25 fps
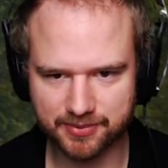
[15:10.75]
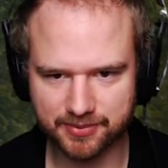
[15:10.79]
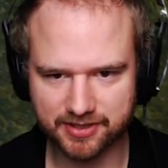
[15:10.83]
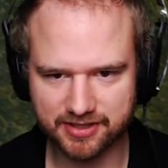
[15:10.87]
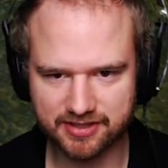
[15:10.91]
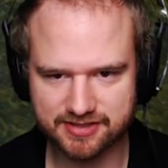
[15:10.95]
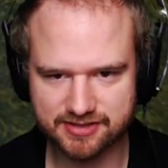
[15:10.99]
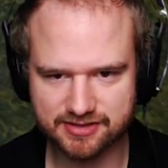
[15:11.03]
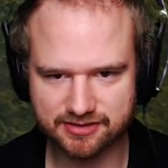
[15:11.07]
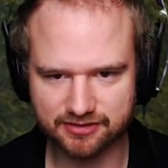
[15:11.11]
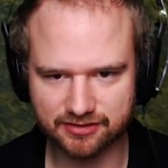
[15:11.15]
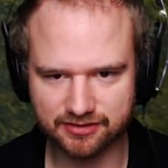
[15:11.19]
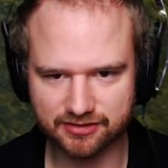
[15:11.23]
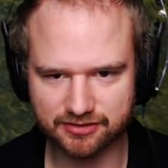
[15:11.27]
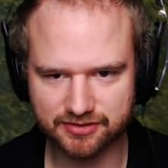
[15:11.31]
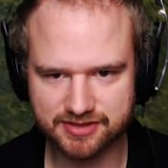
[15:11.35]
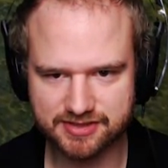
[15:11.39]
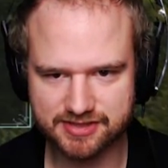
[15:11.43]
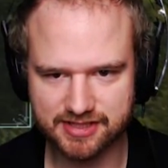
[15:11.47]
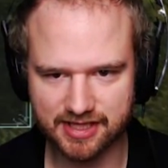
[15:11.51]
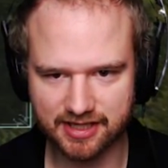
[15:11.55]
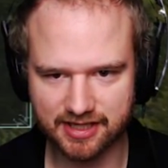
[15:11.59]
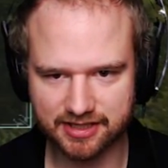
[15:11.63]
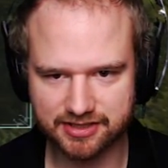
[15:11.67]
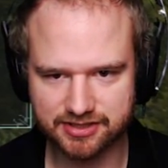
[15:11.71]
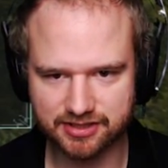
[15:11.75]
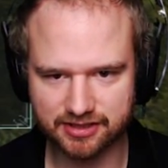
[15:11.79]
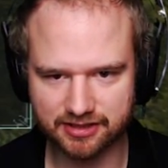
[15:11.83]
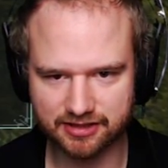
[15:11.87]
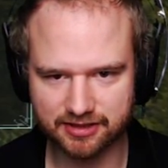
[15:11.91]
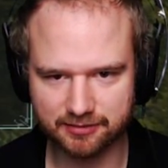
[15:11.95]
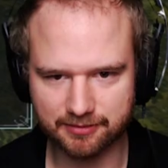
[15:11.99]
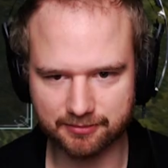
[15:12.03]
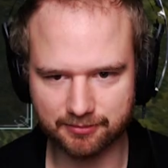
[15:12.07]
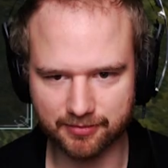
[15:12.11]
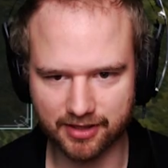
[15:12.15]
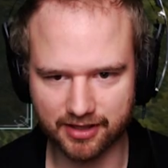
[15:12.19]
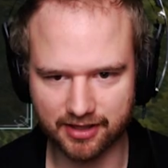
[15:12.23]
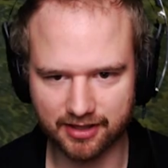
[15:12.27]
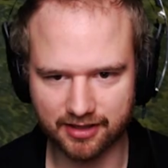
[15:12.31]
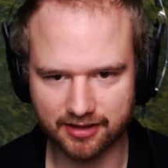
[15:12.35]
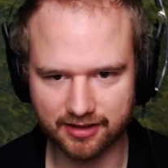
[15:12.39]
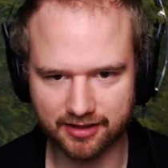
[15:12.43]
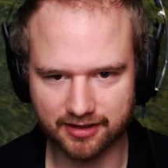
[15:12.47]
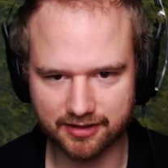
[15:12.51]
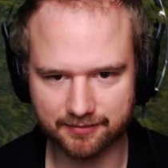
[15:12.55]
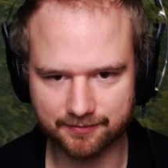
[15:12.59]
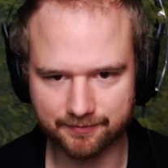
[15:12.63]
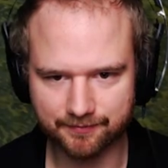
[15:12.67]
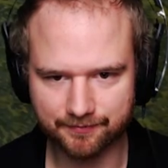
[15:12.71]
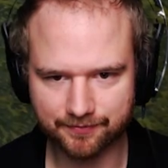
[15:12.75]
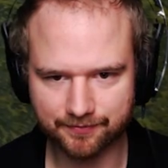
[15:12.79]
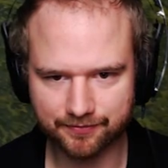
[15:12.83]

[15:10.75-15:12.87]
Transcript: Because Saloon is actually my...